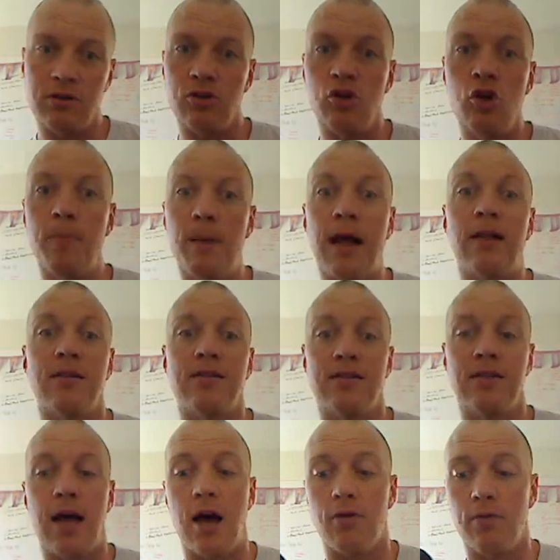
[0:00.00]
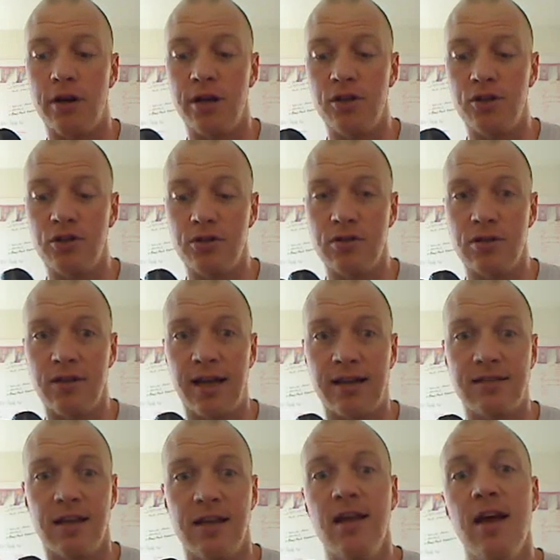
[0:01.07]
New Balance style running shoes the
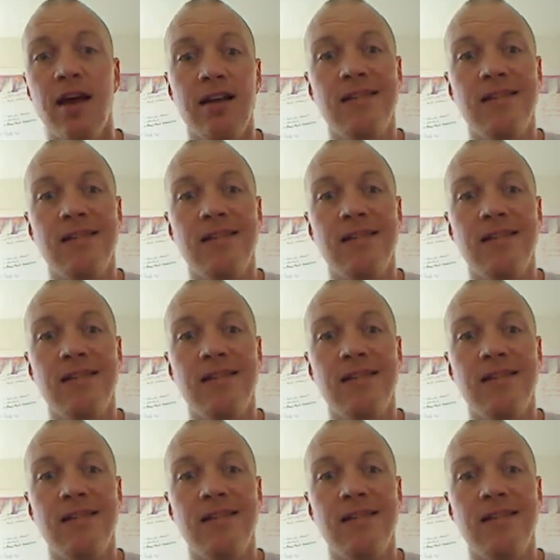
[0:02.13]
next day,